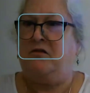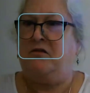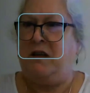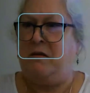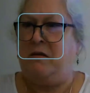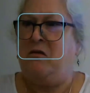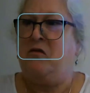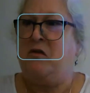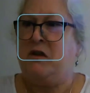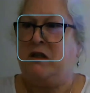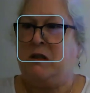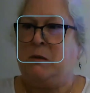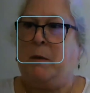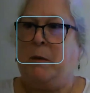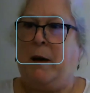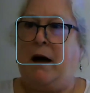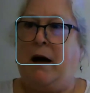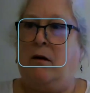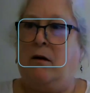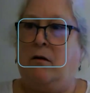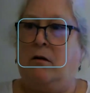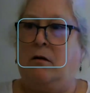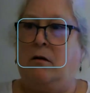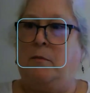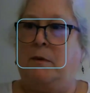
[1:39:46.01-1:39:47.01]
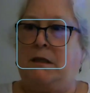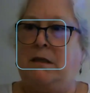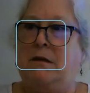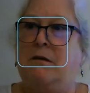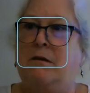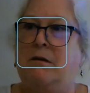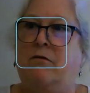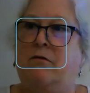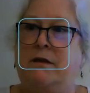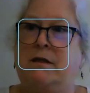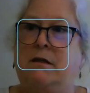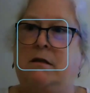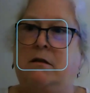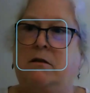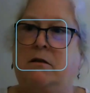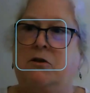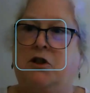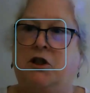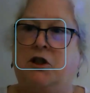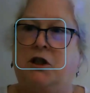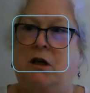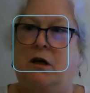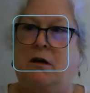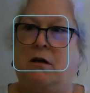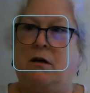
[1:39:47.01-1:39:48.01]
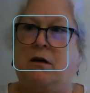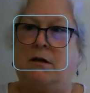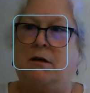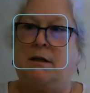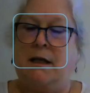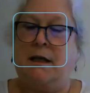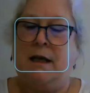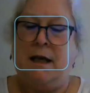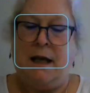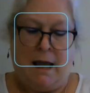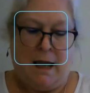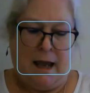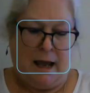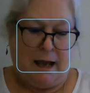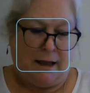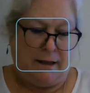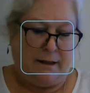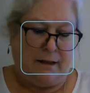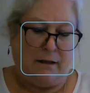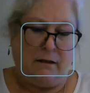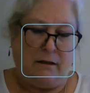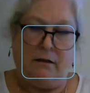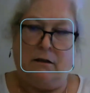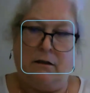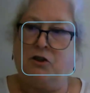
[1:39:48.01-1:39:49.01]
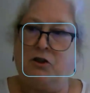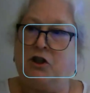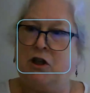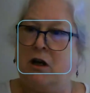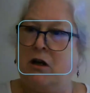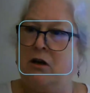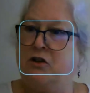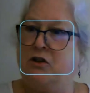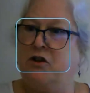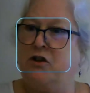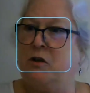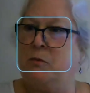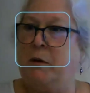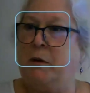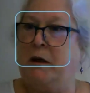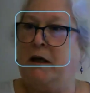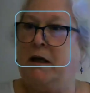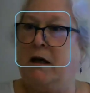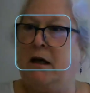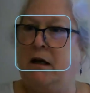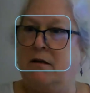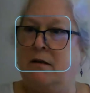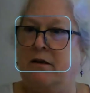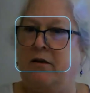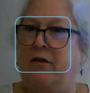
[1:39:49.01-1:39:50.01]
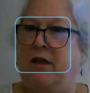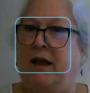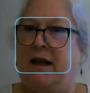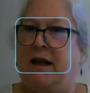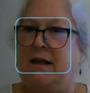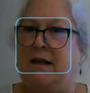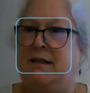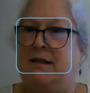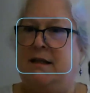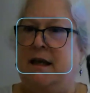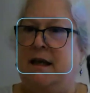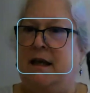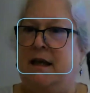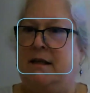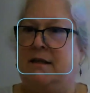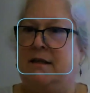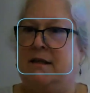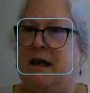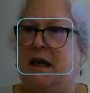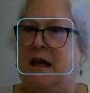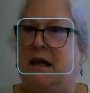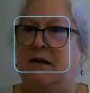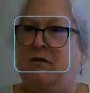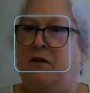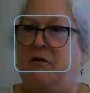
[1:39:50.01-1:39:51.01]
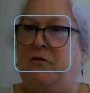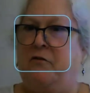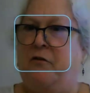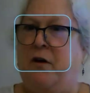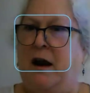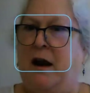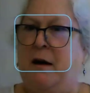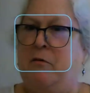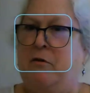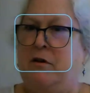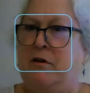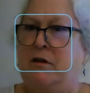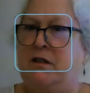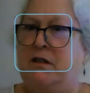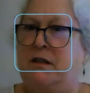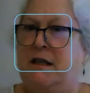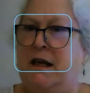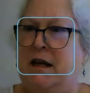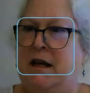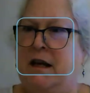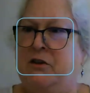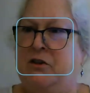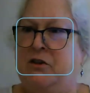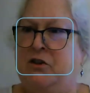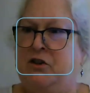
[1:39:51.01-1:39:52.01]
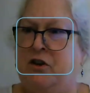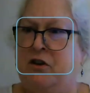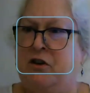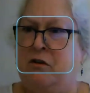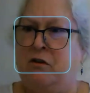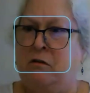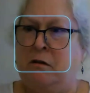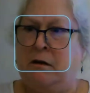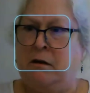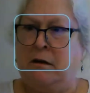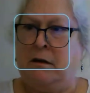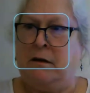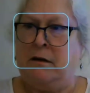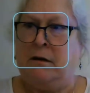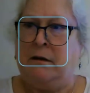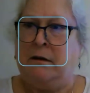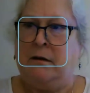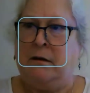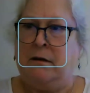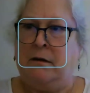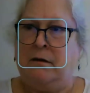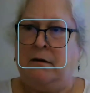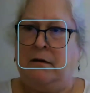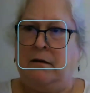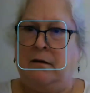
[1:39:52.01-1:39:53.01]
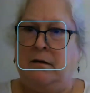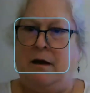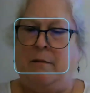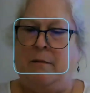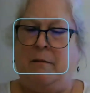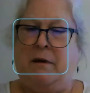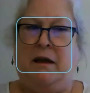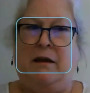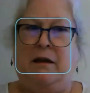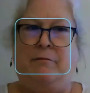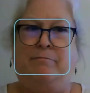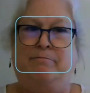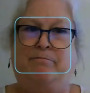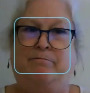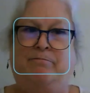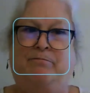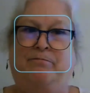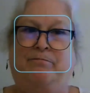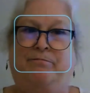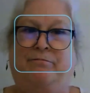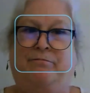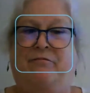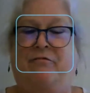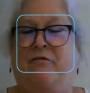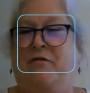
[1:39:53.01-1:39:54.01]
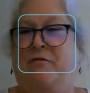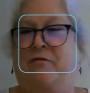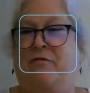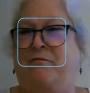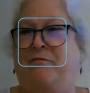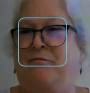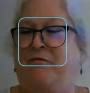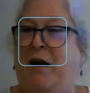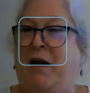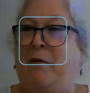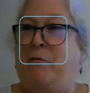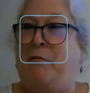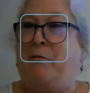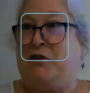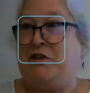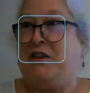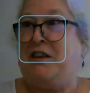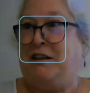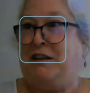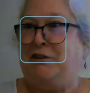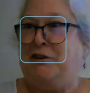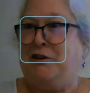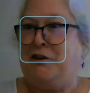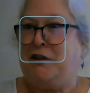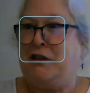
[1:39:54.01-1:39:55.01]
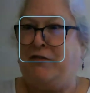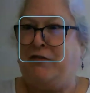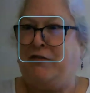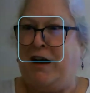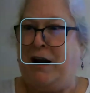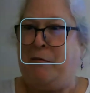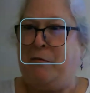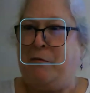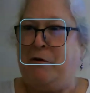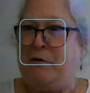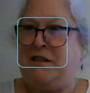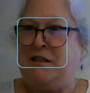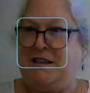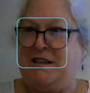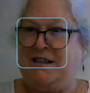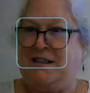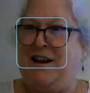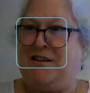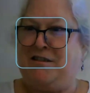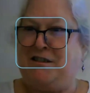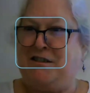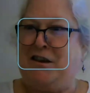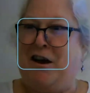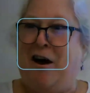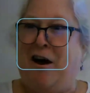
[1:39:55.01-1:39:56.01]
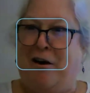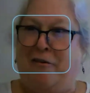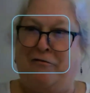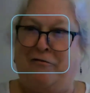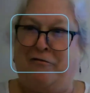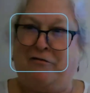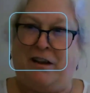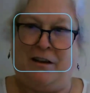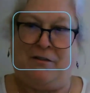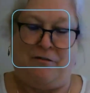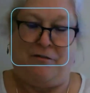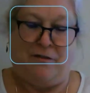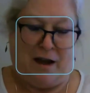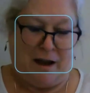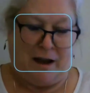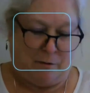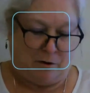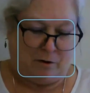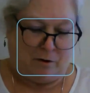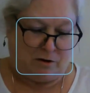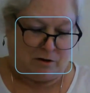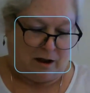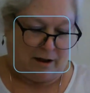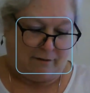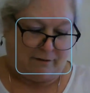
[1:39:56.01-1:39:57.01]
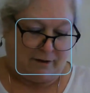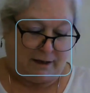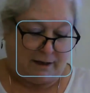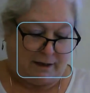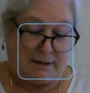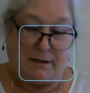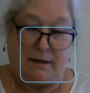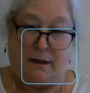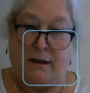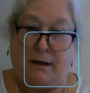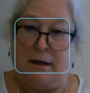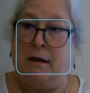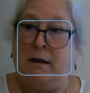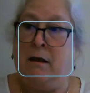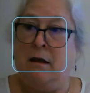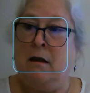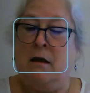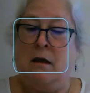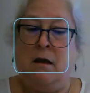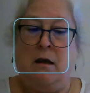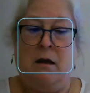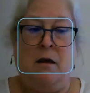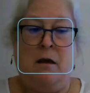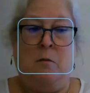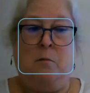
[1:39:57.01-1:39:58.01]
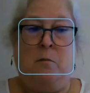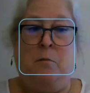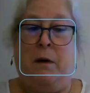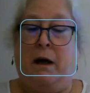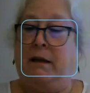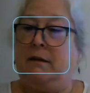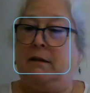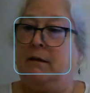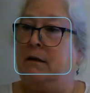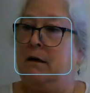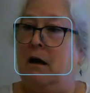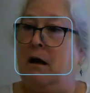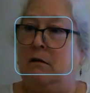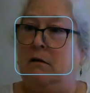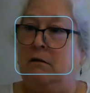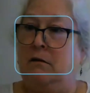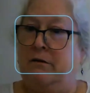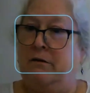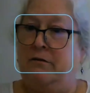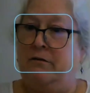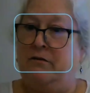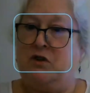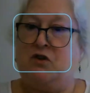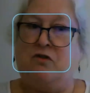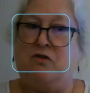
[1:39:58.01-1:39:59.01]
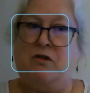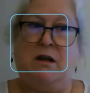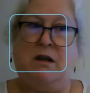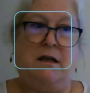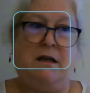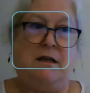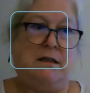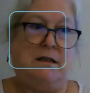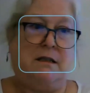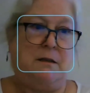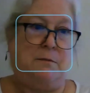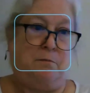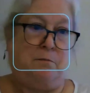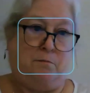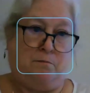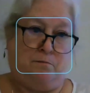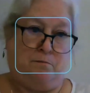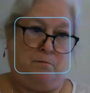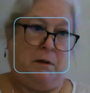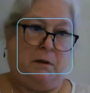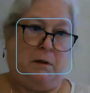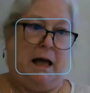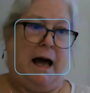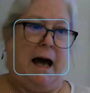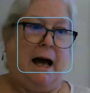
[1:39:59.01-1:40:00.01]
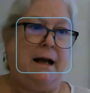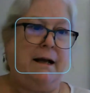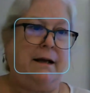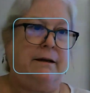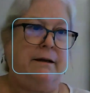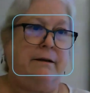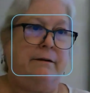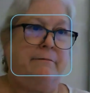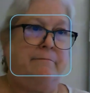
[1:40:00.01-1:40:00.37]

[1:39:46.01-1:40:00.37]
Some of it's powder, but some of it's little chunks. And the little chunks is because of, like I said, it's kind of a fibrous texture. I mean, fibrous and it looks fibrous. It's not soft like fibers, obviously. But the color of the streak is black.